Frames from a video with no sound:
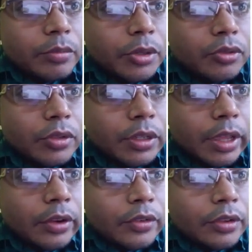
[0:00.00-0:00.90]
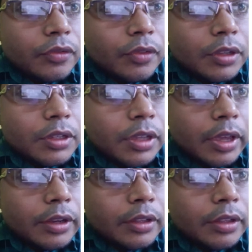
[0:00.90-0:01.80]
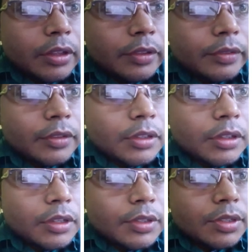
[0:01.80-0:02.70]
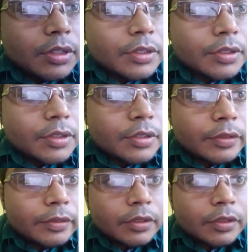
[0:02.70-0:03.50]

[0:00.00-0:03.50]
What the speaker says: between electric field and the distance.